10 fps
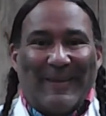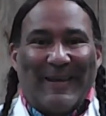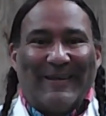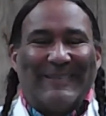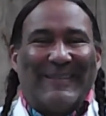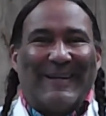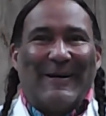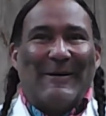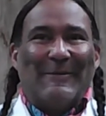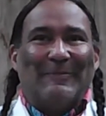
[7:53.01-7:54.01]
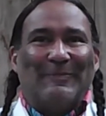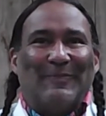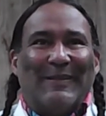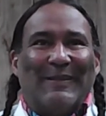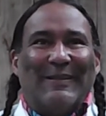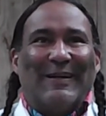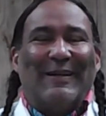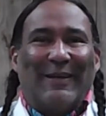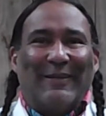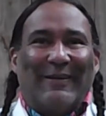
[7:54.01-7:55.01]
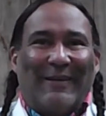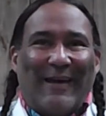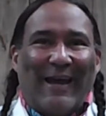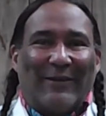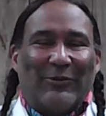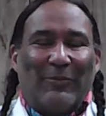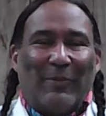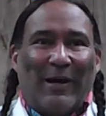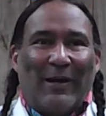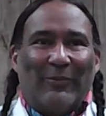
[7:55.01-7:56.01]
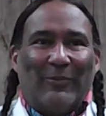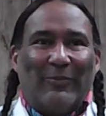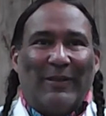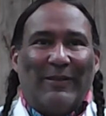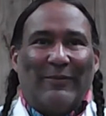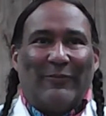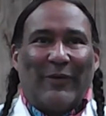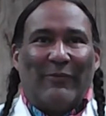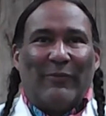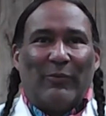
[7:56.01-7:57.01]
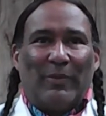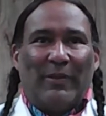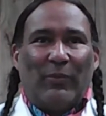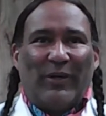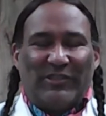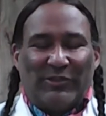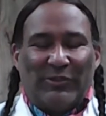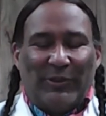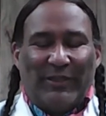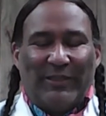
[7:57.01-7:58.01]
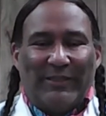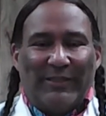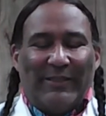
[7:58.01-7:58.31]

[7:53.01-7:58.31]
Yeah. Another actor of mine would be Wes Studi.